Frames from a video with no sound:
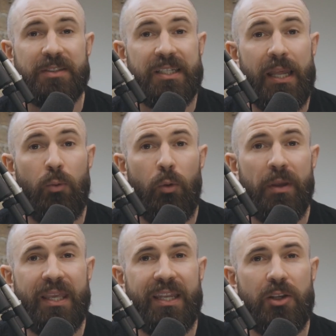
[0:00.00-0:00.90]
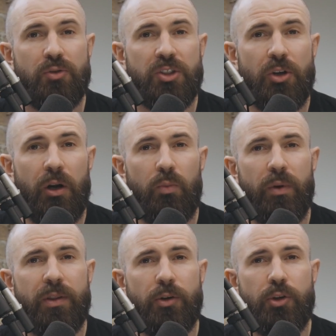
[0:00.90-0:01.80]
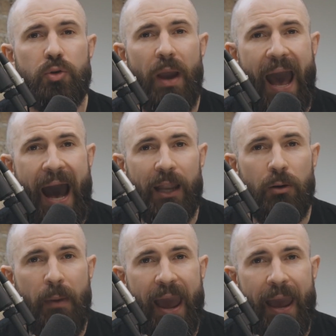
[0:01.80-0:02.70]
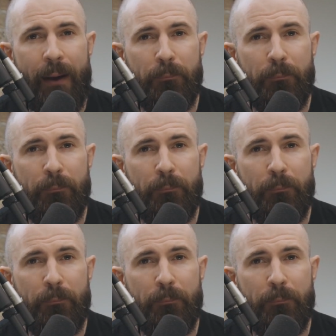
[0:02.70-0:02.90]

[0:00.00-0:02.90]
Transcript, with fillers: Today we'll be getting you started with your new Atom Amp